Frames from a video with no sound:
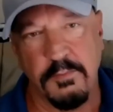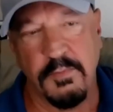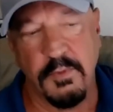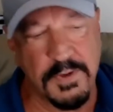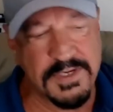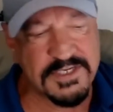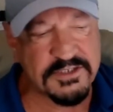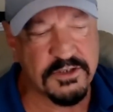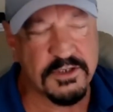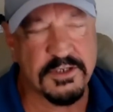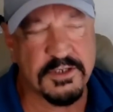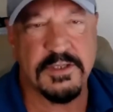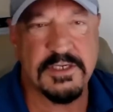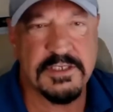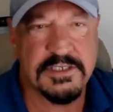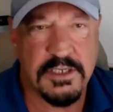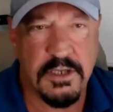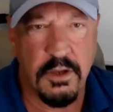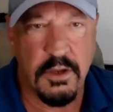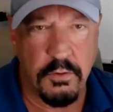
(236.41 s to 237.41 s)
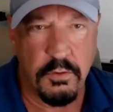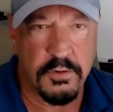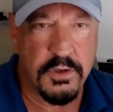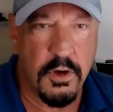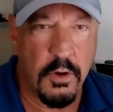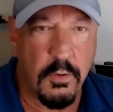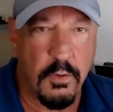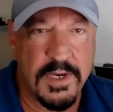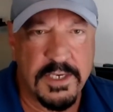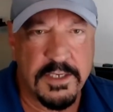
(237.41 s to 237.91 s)
but we took this loan
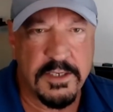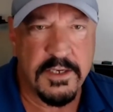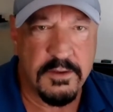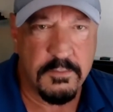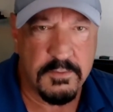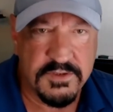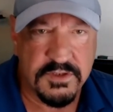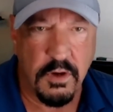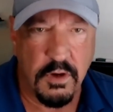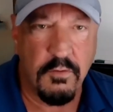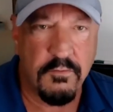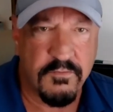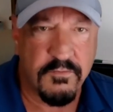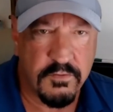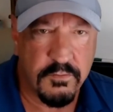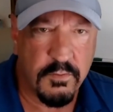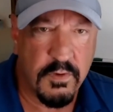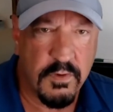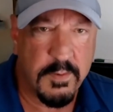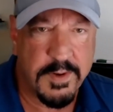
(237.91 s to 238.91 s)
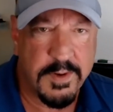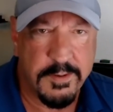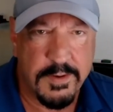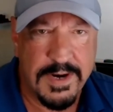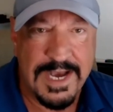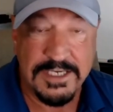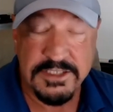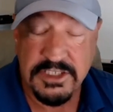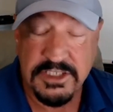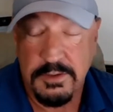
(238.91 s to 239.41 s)
knowing that it was over what we were
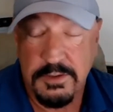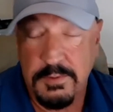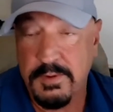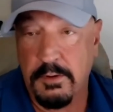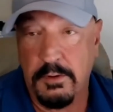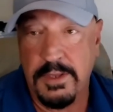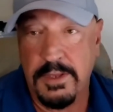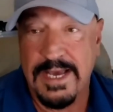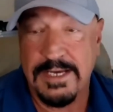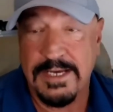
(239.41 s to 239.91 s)
asking. We were only